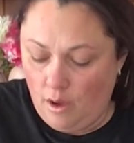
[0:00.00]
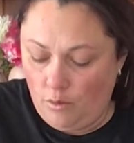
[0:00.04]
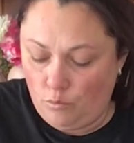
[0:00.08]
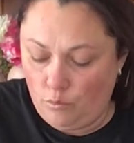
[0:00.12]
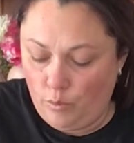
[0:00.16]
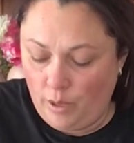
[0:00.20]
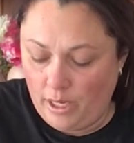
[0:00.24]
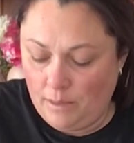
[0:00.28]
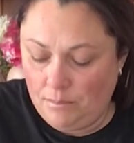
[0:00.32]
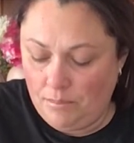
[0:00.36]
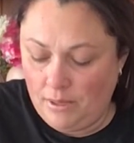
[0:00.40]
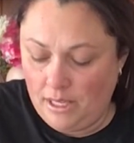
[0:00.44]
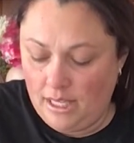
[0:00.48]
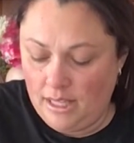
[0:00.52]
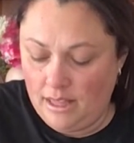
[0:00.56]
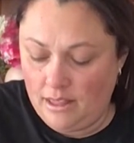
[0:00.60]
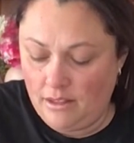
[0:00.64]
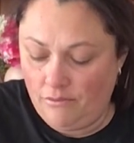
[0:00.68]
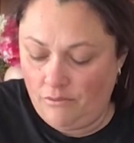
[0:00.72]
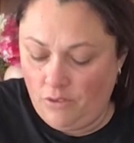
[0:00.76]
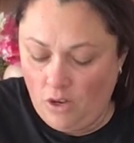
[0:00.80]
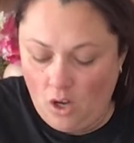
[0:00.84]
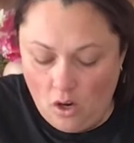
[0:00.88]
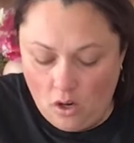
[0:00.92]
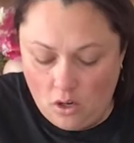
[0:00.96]
Rigby the
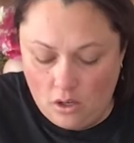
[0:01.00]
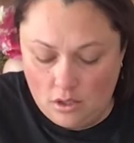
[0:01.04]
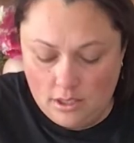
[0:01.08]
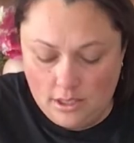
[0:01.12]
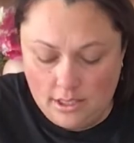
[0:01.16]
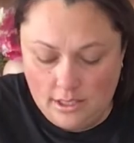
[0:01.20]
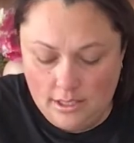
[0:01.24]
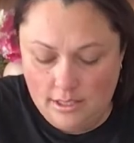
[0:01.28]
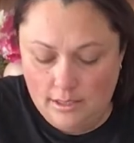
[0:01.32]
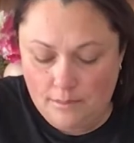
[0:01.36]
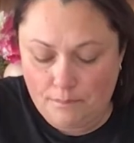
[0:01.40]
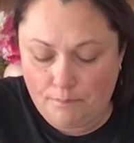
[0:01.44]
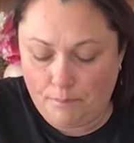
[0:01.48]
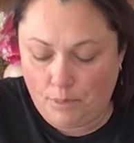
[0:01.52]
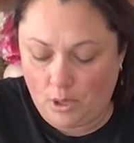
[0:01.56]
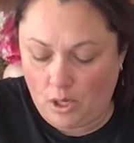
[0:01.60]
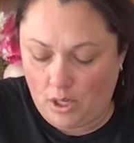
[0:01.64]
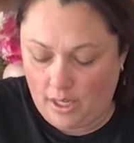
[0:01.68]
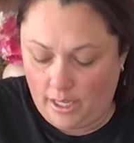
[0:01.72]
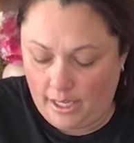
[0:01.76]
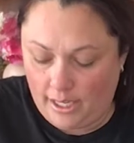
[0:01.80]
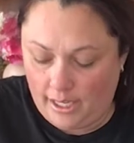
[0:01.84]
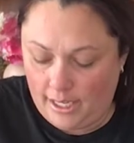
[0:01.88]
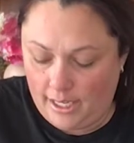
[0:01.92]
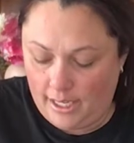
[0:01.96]
Fox
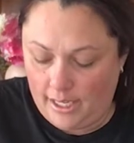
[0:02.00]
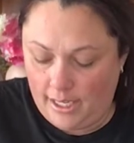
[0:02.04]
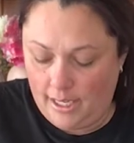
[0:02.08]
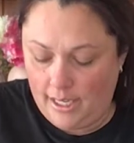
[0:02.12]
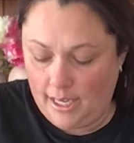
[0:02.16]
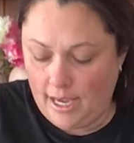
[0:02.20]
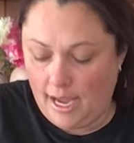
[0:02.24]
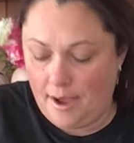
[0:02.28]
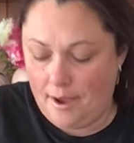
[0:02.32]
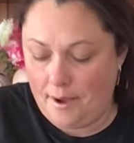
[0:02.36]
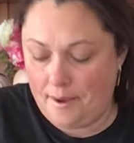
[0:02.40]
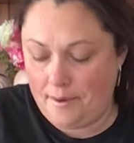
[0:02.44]
by